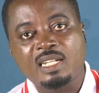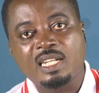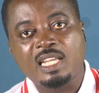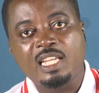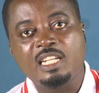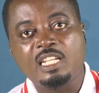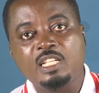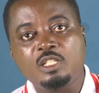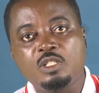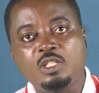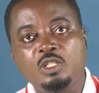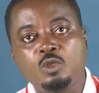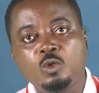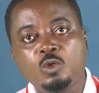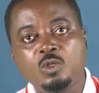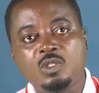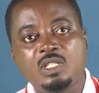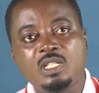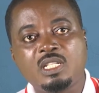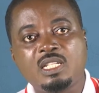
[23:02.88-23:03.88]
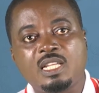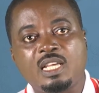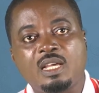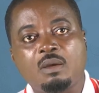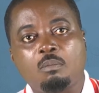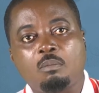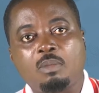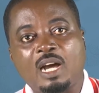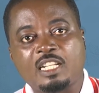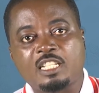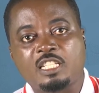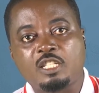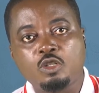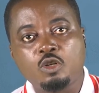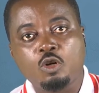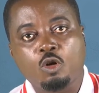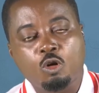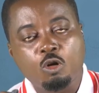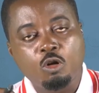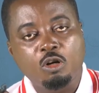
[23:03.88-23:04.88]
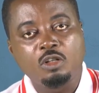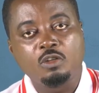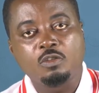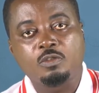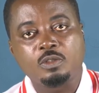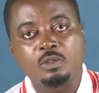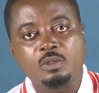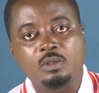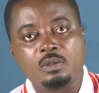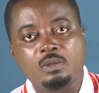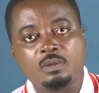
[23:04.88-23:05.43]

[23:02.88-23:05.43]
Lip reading: energy using the bacteriochlorophyll